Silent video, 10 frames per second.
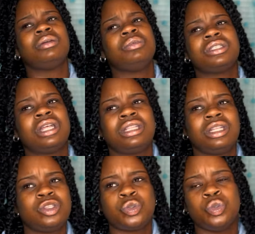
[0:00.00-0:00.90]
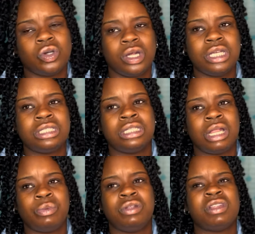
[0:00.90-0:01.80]
it was nothing too crazy
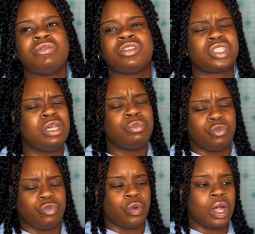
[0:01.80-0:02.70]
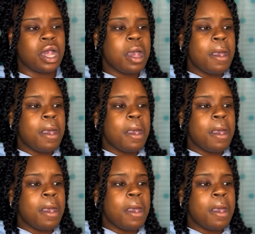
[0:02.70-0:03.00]
that we've never seen before.